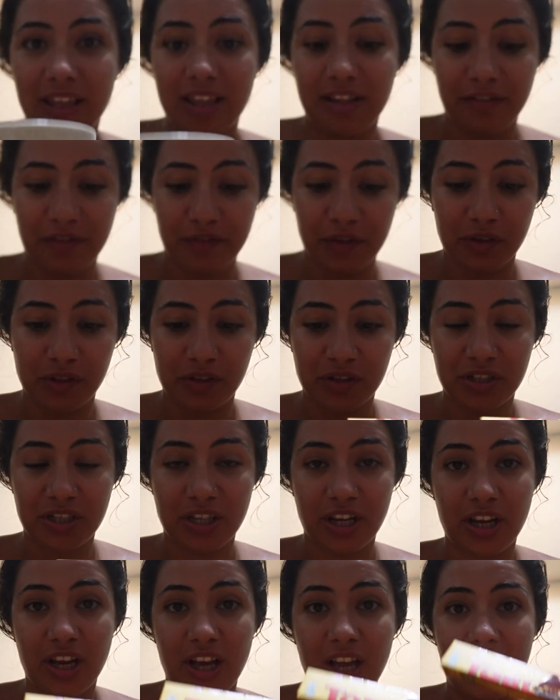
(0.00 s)
in the
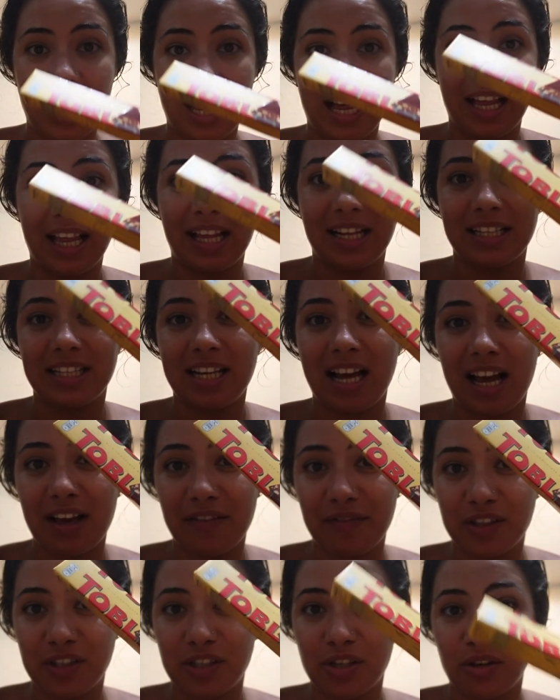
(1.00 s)
thunder and
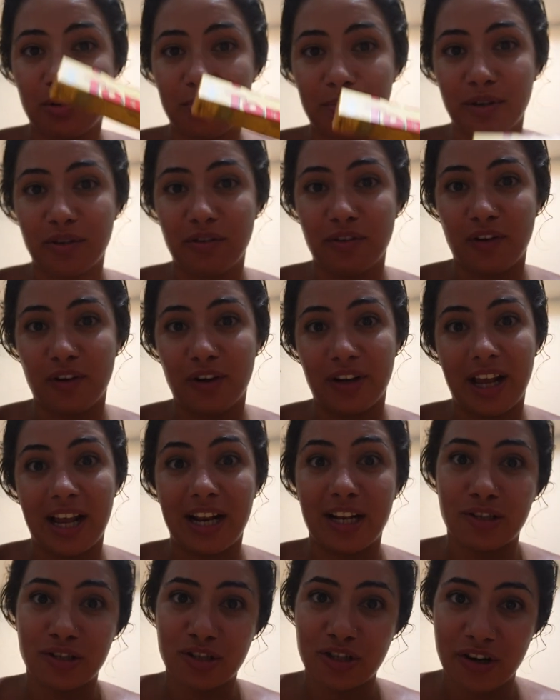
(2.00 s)
half a Toblerone
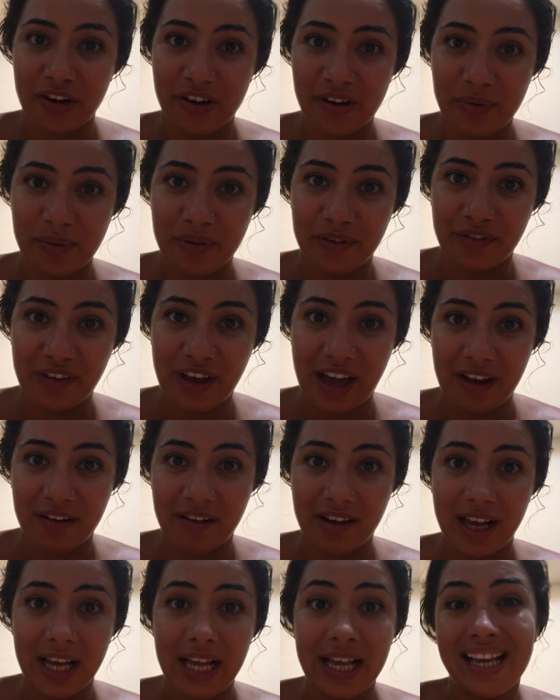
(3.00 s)
and I'll share it with
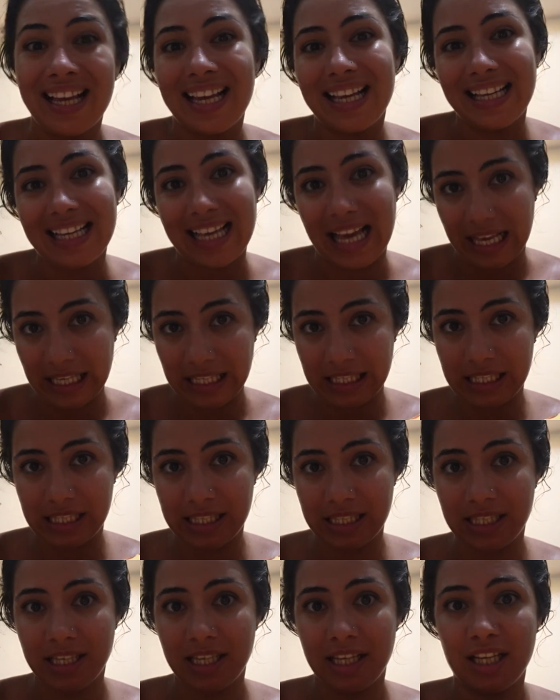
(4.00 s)
Garrett.
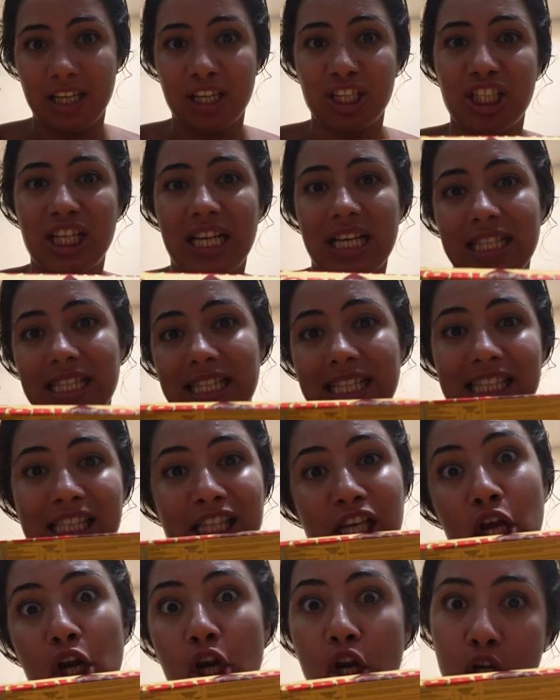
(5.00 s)
Yes, Chelsea's
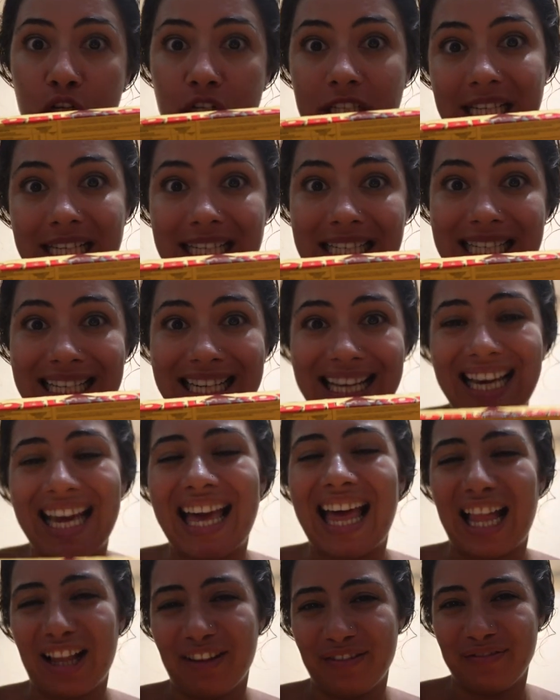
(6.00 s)
not eating
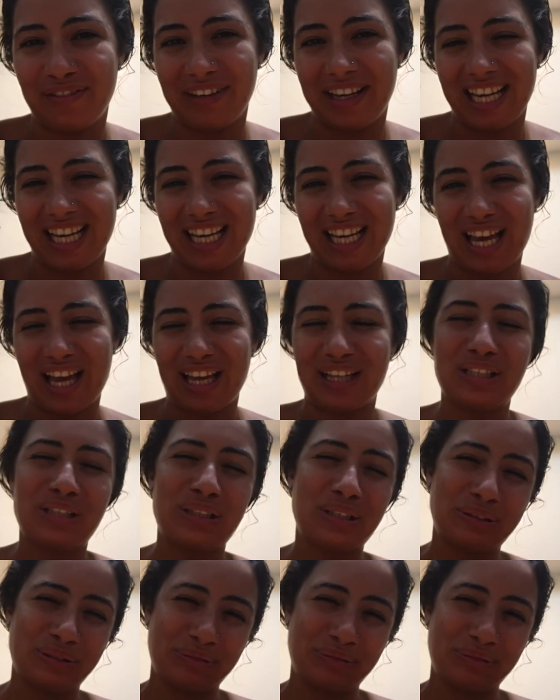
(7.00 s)
healthy again.